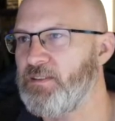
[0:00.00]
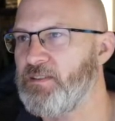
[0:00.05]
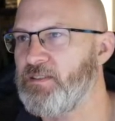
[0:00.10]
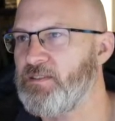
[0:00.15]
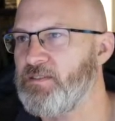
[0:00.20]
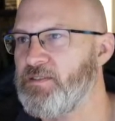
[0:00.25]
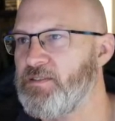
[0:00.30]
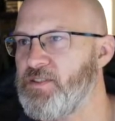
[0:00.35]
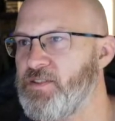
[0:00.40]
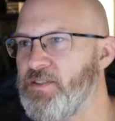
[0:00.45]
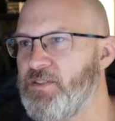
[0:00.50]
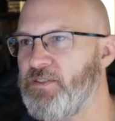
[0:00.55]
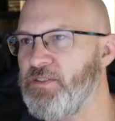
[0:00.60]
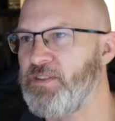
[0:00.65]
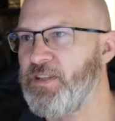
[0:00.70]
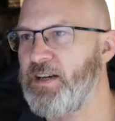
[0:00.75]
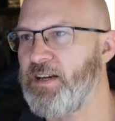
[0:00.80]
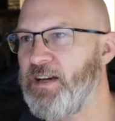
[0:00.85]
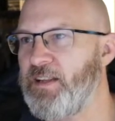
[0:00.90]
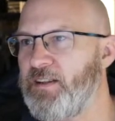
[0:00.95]
So
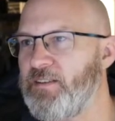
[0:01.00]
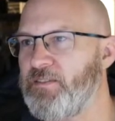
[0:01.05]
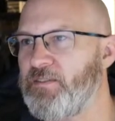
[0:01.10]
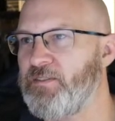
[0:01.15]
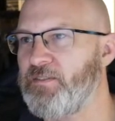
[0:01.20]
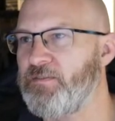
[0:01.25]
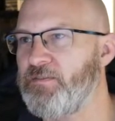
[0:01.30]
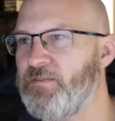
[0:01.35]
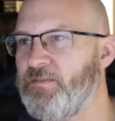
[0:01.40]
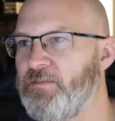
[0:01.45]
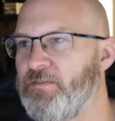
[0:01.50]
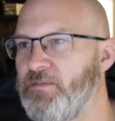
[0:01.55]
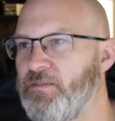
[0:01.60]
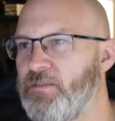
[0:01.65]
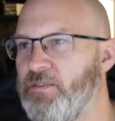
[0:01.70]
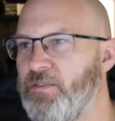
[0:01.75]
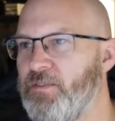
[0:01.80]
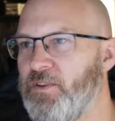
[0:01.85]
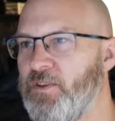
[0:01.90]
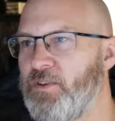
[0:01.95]
that,
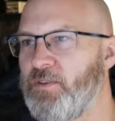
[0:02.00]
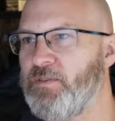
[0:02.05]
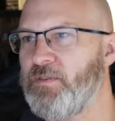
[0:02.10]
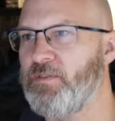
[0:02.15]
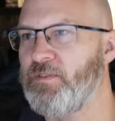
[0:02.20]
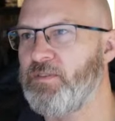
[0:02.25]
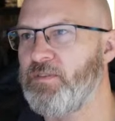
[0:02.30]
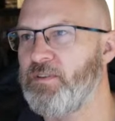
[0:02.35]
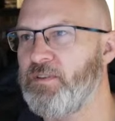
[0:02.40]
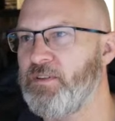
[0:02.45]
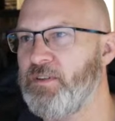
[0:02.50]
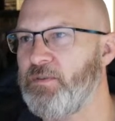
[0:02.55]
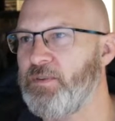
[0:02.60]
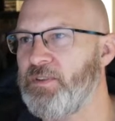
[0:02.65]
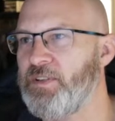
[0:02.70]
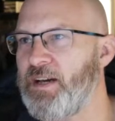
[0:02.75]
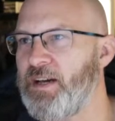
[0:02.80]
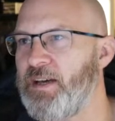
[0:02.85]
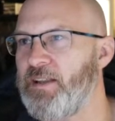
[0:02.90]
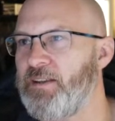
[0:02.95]
no, I want
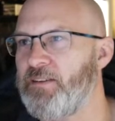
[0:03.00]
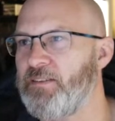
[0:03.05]
that.